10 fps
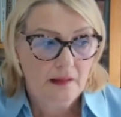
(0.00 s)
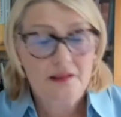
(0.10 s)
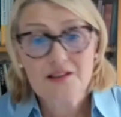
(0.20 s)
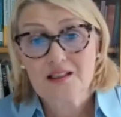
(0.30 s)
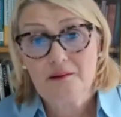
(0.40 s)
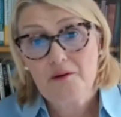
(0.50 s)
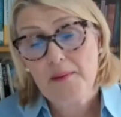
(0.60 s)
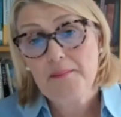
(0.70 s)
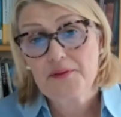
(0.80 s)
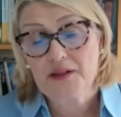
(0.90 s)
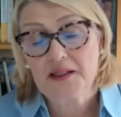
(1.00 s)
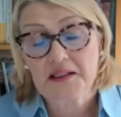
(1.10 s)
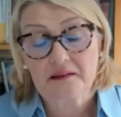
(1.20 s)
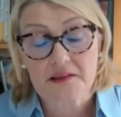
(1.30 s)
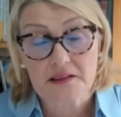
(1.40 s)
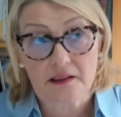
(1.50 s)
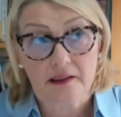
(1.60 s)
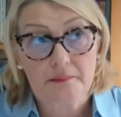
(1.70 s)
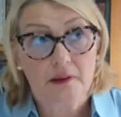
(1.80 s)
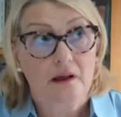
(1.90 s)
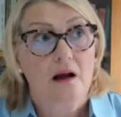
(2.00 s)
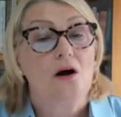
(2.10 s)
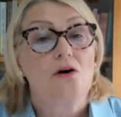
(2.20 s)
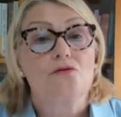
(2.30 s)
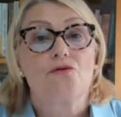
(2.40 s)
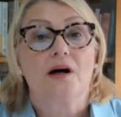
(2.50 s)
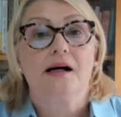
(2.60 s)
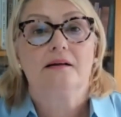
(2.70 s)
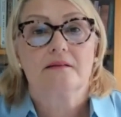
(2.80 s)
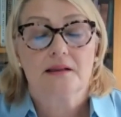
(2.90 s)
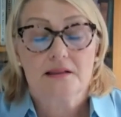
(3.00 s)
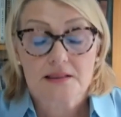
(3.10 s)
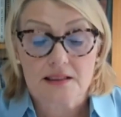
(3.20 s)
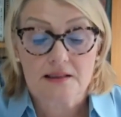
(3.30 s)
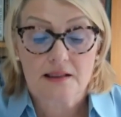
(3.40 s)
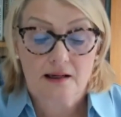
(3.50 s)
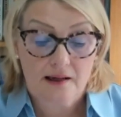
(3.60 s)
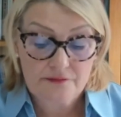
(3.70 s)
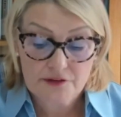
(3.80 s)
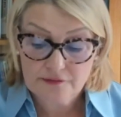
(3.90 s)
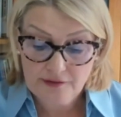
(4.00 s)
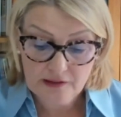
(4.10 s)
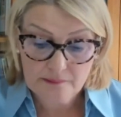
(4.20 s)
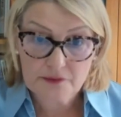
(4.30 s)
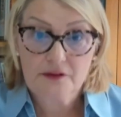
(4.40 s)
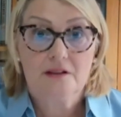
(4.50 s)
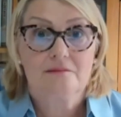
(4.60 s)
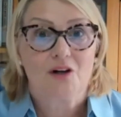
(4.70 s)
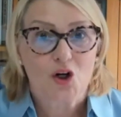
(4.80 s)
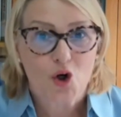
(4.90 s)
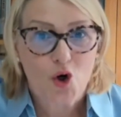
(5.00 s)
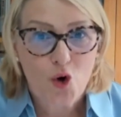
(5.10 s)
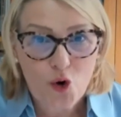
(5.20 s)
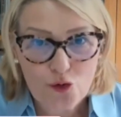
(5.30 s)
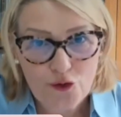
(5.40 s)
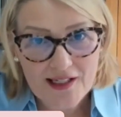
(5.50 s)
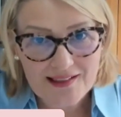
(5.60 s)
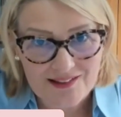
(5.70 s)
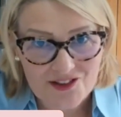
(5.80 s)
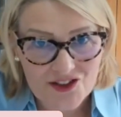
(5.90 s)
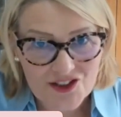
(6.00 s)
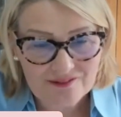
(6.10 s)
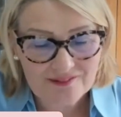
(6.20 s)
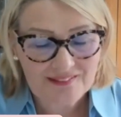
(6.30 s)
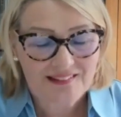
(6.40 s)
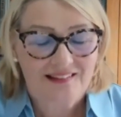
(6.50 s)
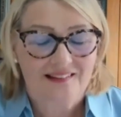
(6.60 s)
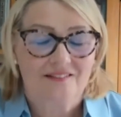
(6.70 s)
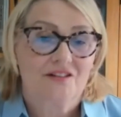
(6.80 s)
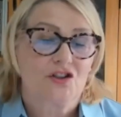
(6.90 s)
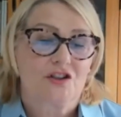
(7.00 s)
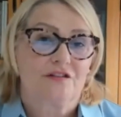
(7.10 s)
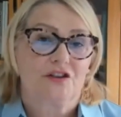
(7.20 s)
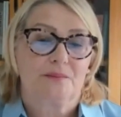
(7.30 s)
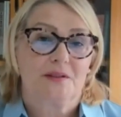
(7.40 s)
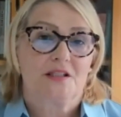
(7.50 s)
And so I remember thinking at the time, right, that's it. I've developed the core range of the Just for Tummies